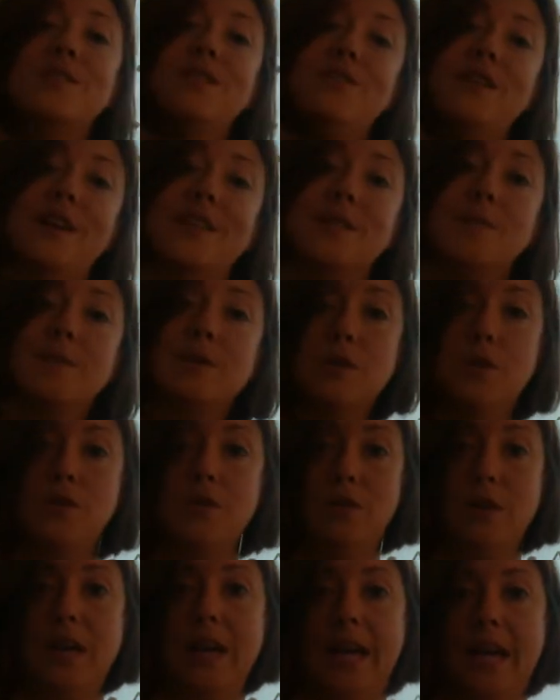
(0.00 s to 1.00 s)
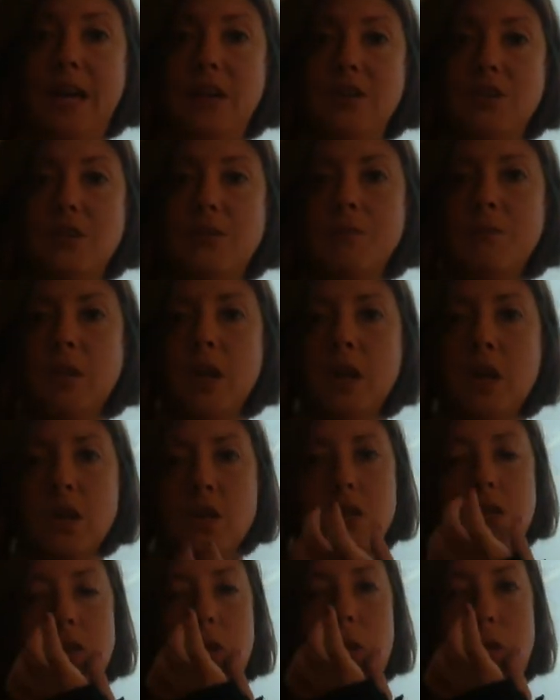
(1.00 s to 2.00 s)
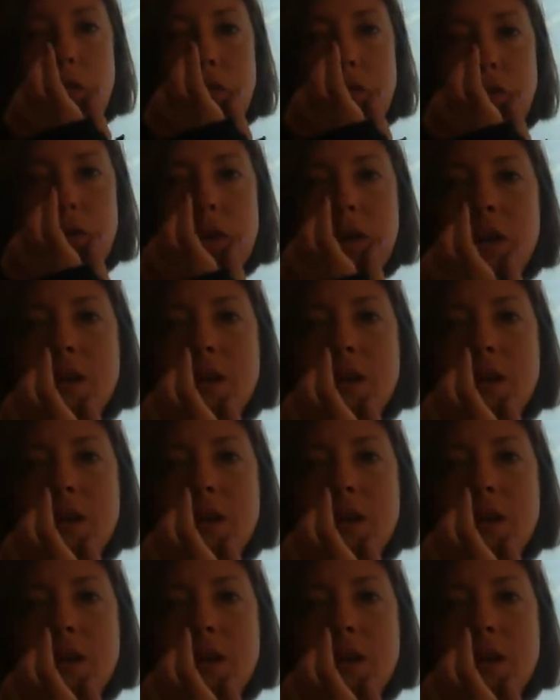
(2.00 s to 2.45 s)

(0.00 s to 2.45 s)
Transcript: advanced maternal age. So for